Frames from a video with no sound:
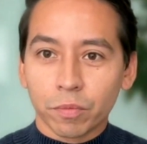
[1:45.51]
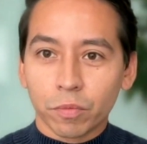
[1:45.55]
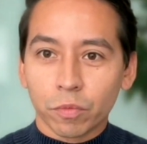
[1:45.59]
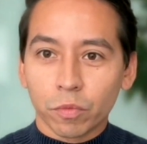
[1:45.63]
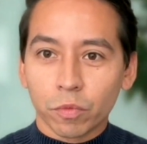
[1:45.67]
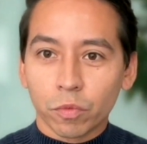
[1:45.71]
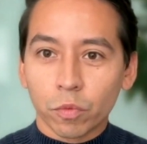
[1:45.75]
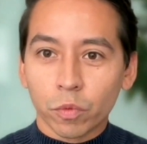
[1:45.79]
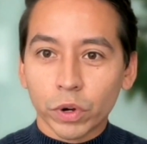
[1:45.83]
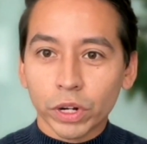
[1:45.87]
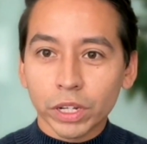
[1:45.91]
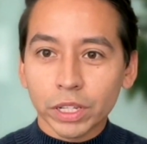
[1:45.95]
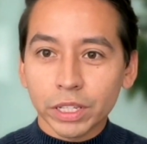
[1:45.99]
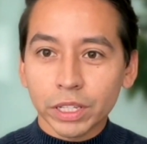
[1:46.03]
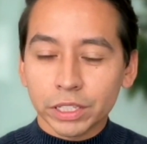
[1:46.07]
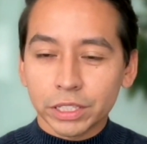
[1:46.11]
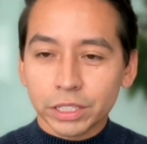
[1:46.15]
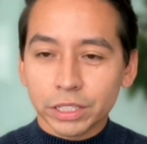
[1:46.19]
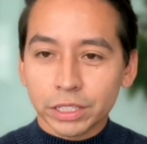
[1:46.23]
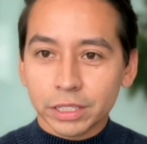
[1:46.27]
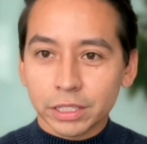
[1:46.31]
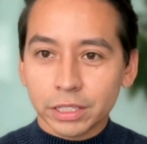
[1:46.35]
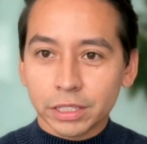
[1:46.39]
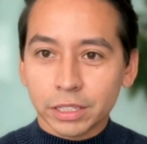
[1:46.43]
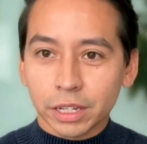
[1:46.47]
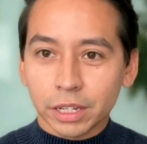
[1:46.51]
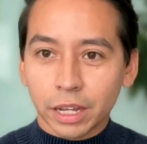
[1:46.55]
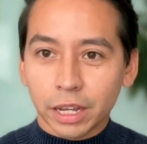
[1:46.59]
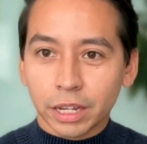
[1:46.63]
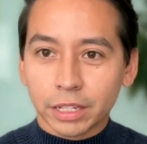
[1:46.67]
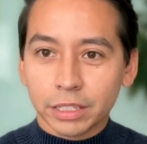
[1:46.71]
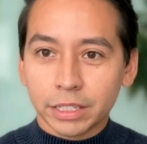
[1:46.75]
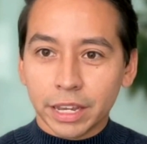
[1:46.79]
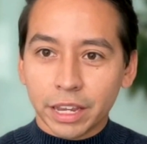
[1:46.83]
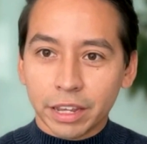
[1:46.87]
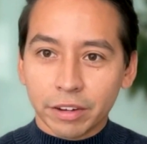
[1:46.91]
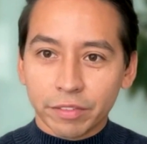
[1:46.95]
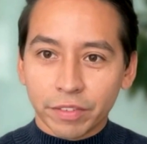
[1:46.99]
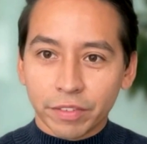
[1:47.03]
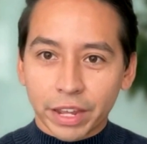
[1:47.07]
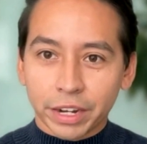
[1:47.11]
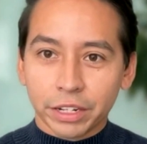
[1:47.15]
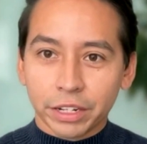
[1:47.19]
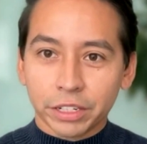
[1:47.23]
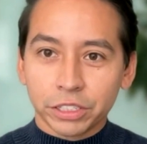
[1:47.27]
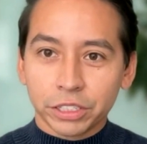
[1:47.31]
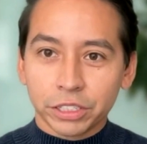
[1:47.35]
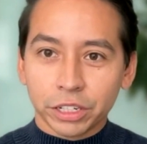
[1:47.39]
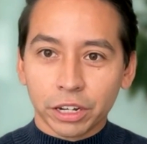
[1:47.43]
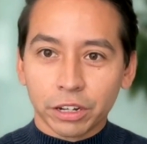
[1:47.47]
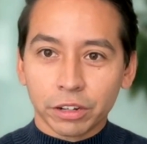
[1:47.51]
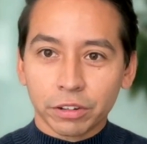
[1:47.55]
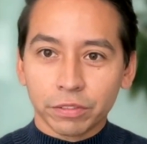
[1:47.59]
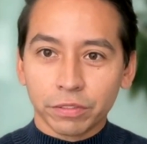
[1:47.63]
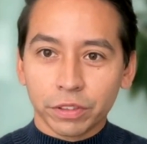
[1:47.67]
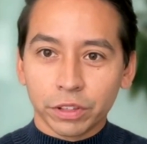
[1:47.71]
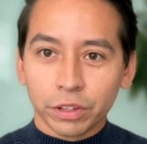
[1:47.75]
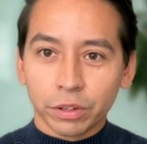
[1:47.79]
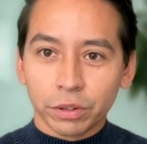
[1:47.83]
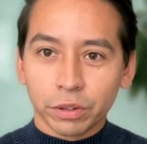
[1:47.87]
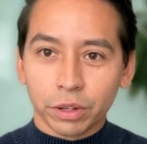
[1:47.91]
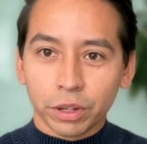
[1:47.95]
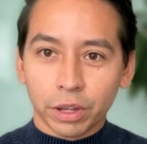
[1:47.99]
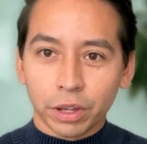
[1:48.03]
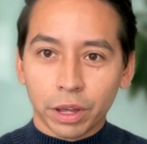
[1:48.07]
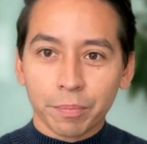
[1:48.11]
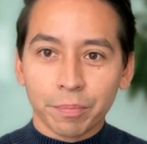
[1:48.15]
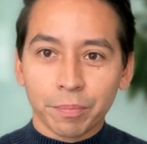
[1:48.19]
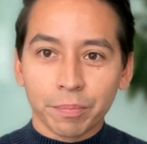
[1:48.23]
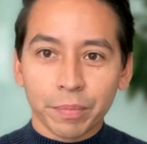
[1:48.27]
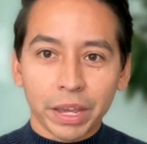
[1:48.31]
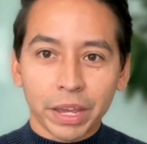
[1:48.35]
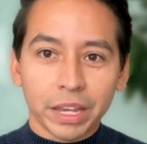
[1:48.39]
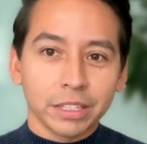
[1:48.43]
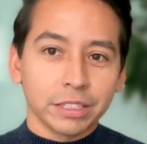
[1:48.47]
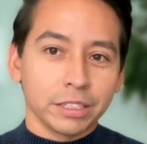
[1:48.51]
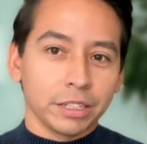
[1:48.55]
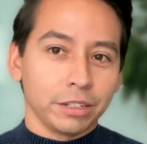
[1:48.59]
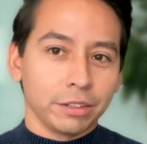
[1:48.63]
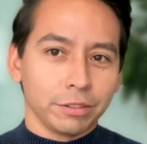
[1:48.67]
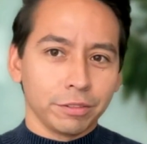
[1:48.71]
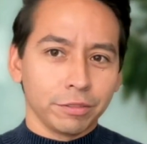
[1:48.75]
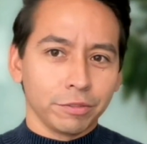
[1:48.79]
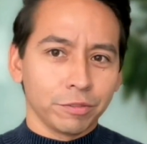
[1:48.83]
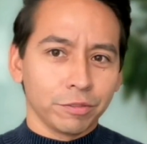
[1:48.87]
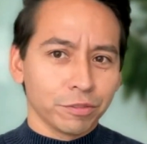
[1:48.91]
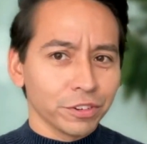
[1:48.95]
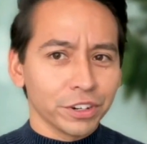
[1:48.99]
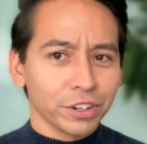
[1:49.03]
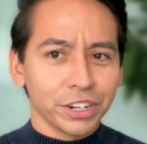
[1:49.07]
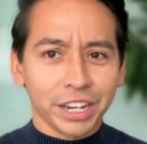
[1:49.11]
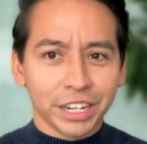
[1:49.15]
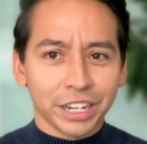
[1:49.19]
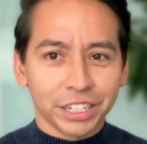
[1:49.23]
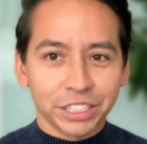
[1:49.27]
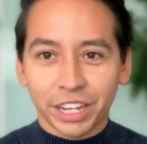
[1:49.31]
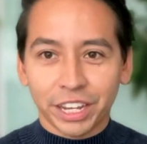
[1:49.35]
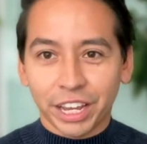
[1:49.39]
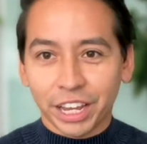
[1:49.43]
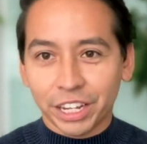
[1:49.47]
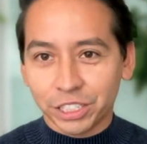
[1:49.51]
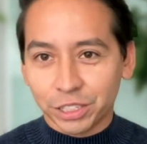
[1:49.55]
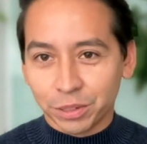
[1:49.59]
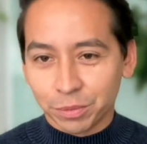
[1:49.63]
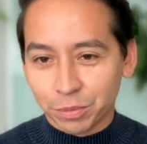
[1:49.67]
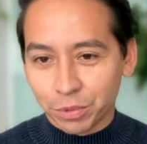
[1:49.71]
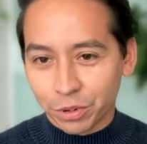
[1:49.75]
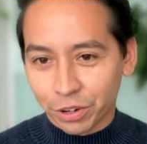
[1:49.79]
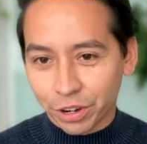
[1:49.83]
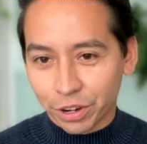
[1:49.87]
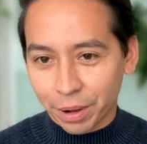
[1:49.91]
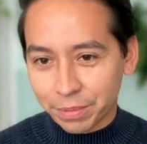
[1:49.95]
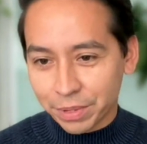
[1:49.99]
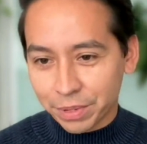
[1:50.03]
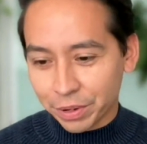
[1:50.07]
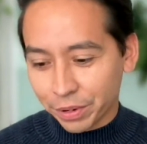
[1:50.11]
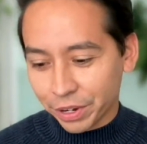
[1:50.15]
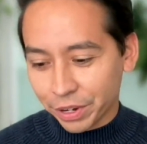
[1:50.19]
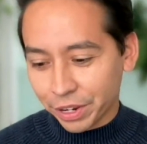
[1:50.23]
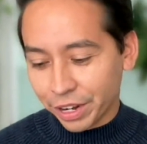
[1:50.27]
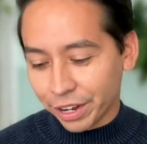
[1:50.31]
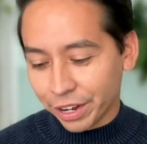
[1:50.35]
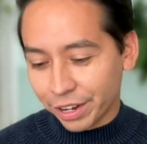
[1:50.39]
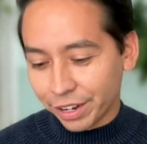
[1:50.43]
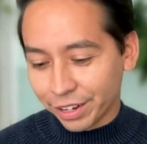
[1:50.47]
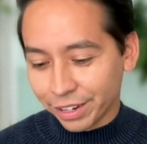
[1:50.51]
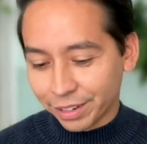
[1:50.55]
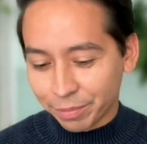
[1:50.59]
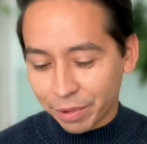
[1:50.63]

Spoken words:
really just take advantage of the amazing free education programs that were here.